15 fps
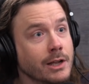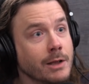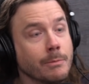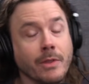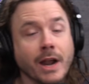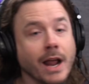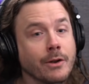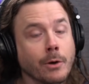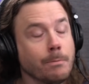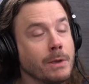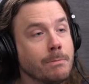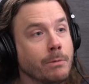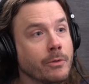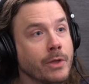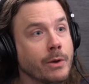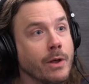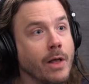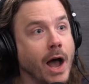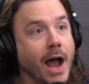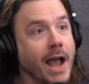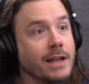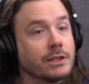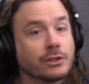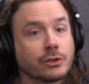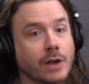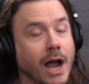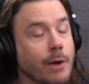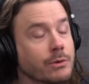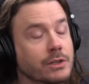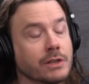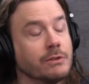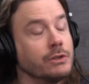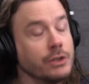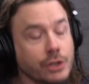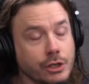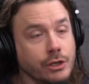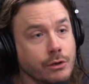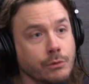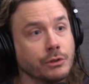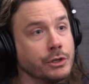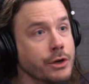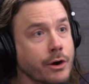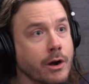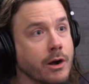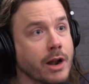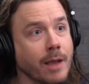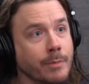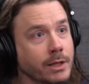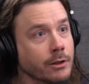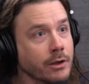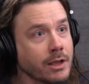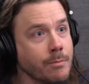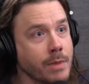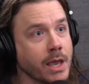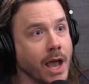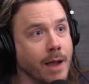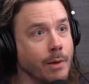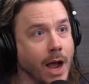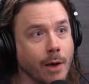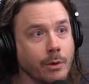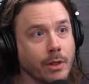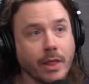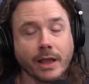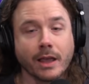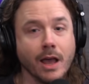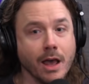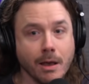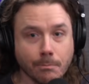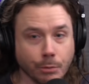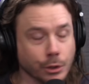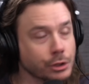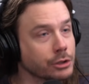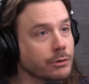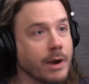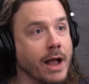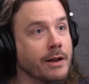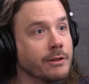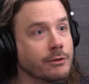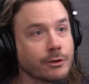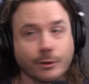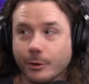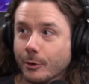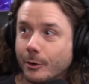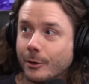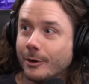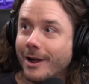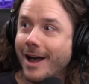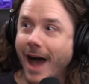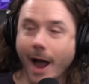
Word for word: And then I know people that I was a huge nerd. I mean, look at me. I was like pushed around in school.